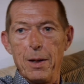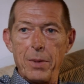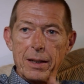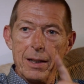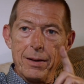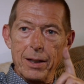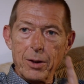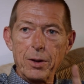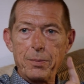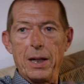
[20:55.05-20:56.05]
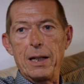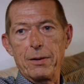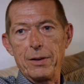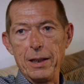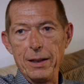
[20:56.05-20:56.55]
But the good part
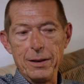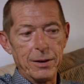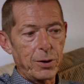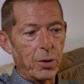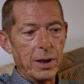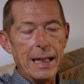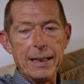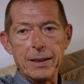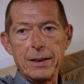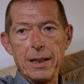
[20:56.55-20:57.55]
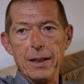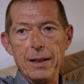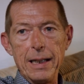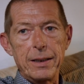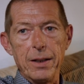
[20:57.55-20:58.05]
of the story is
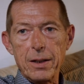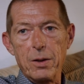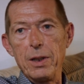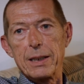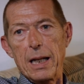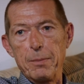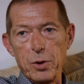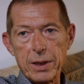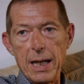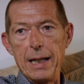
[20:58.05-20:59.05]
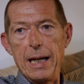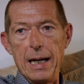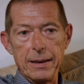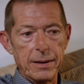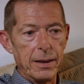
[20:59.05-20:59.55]
it's not only Saddam Hussein
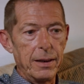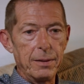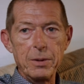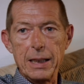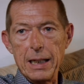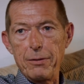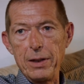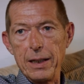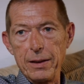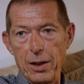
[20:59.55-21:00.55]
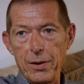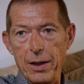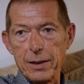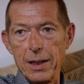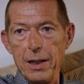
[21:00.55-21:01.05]
and Gaddafi and
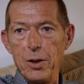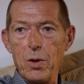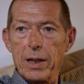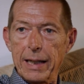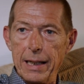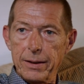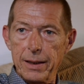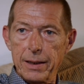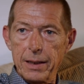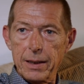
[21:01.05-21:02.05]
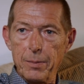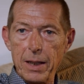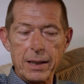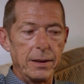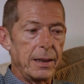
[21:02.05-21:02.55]
others who are against the system.
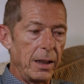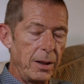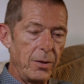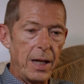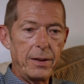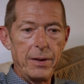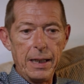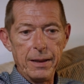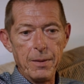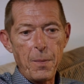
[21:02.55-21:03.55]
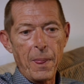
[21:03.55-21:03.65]
I can tell you that in